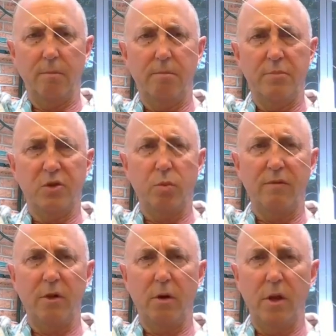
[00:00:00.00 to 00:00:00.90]

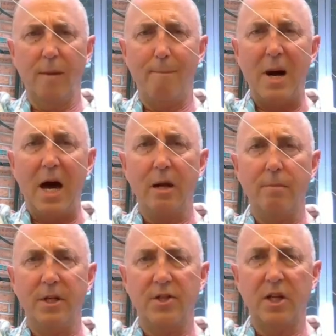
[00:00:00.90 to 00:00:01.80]
swivel on the bottom
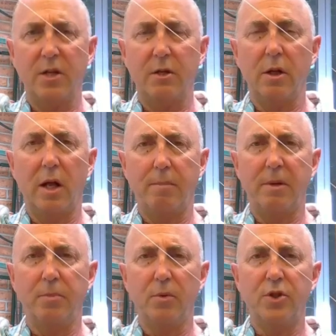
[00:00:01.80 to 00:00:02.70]
instead of, a lot of
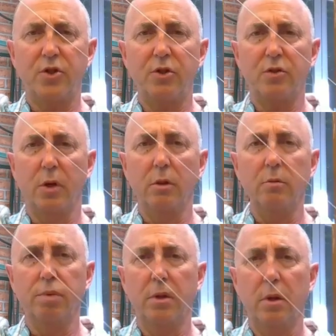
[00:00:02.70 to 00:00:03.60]
people just use a loop.
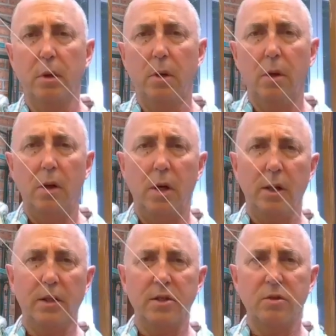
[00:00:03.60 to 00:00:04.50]
I
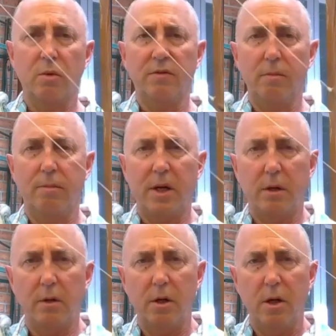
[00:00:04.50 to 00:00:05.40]
like the swivel
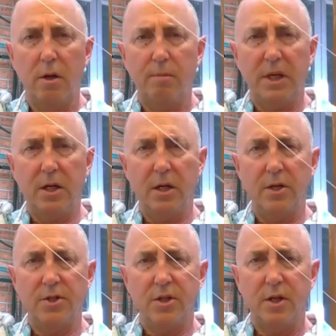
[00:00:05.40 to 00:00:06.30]
better because